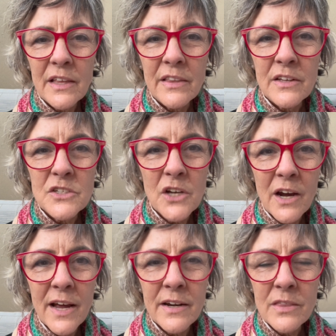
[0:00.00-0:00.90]
the
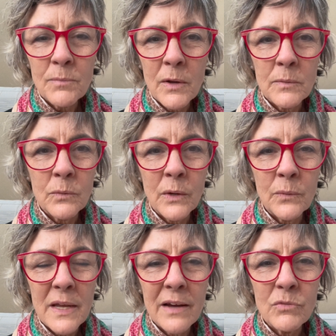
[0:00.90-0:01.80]
tide at the moment where
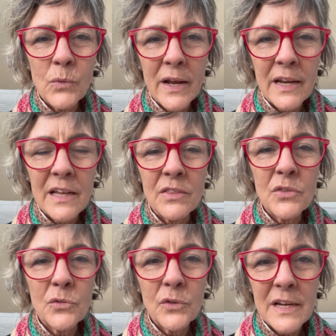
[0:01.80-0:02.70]
we have 1 in
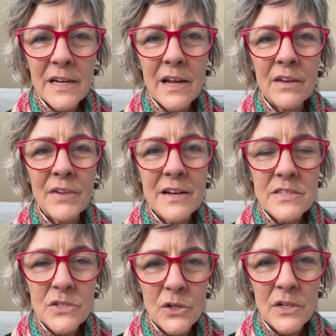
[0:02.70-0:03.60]
3 of our
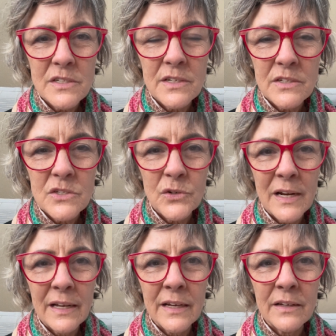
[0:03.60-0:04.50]
students in
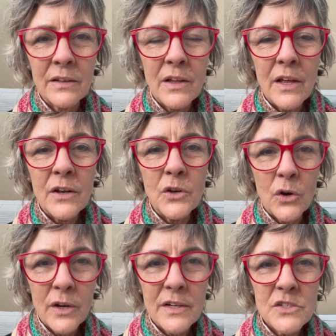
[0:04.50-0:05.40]
Australia
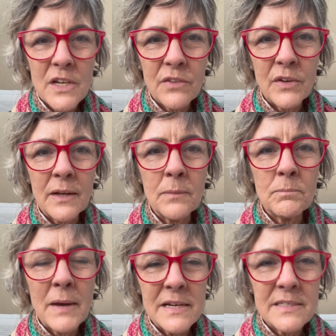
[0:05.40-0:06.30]
not achieving
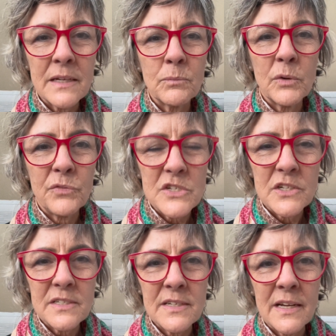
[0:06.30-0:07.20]
basic
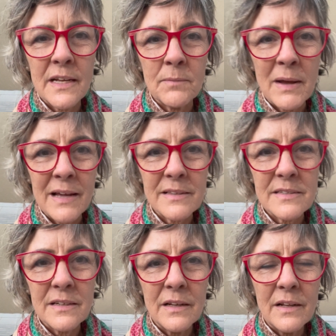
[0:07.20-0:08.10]
proficiency in maths.
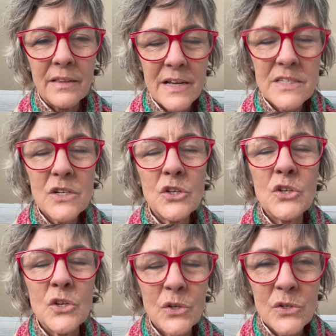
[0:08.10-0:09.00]
That's a
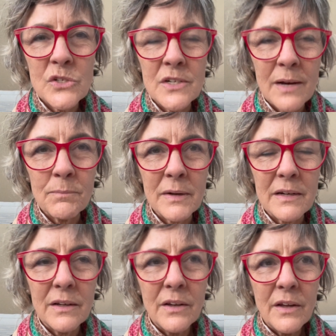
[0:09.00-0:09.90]
huge
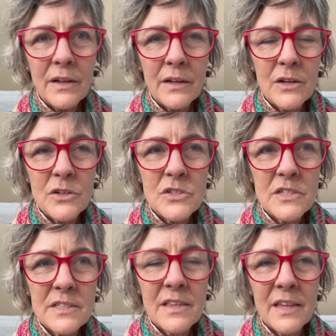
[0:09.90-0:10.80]
number. You know,
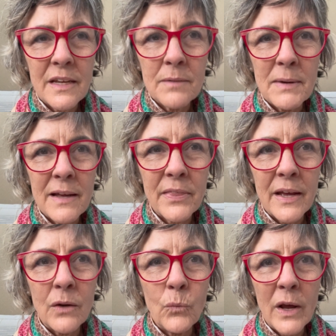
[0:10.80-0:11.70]
just think about
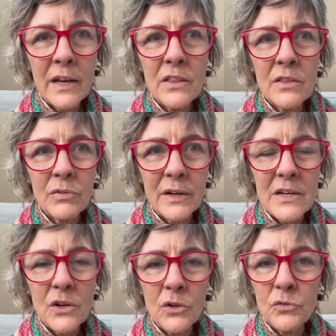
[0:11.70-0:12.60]
that. 1 in 3
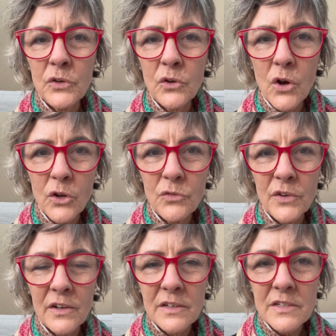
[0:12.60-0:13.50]
don't feel
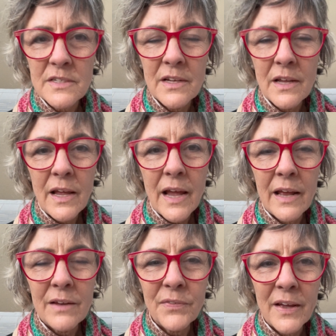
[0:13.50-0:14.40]
confident.
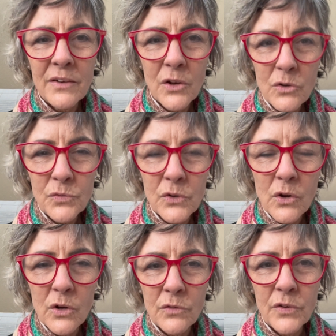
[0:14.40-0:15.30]
And if they don't feel
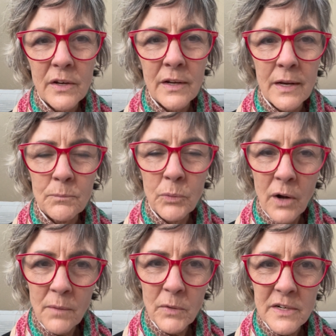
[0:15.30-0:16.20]
confident in
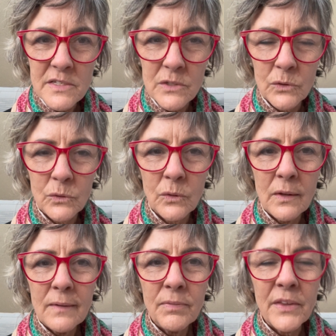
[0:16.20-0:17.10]
primary school,
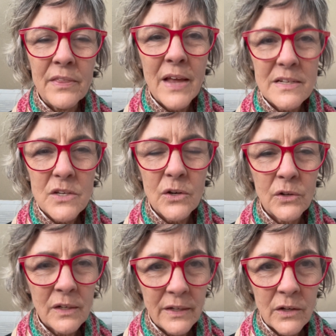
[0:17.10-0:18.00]
then that's
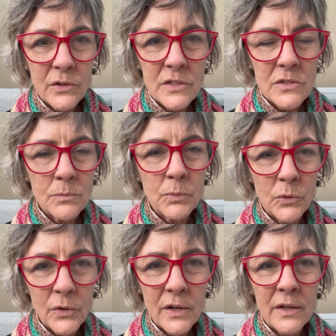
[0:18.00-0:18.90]
only going to
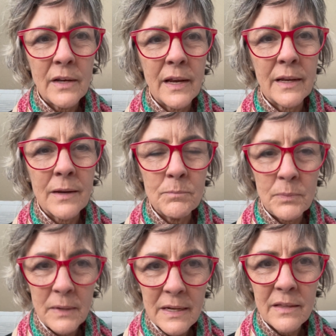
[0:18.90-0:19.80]
broaden and get
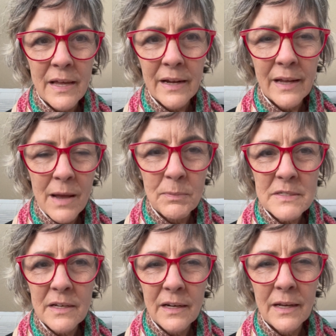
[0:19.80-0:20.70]
bigger. That gap is
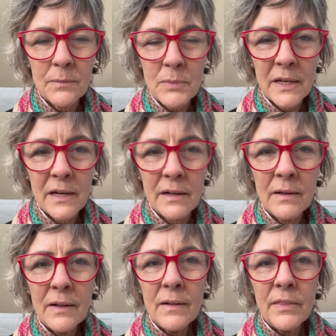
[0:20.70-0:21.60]
going to get bigger.
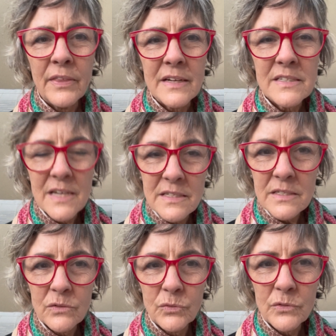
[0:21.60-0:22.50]
Their sense of